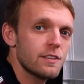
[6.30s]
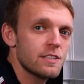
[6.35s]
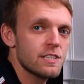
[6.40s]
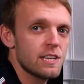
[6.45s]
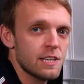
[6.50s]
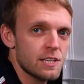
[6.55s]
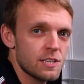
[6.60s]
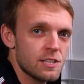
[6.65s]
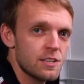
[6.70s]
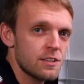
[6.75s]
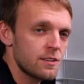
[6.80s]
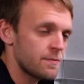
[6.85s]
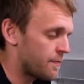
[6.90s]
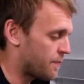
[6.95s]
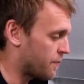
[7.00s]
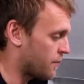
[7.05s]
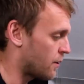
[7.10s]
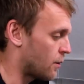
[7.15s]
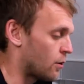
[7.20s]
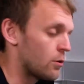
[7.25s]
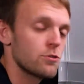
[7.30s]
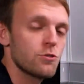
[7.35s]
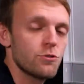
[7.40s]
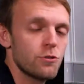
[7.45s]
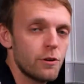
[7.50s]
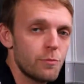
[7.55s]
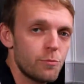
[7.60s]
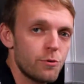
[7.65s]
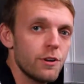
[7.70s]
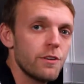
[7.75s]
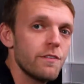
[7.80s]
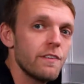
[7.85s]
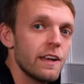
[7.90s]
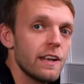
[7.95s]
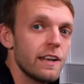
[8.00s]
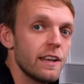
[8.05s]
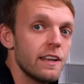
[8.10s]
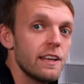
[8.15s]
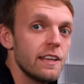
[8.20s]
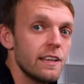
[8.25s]
test, also
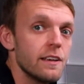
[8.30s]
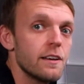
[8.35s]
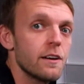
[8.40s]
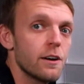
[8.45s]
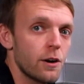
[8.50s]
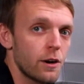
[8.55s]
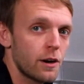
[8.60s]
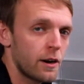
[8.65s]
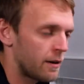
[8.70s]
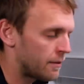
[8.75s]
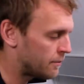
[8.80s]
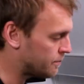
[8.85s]
abbreviated ECoch.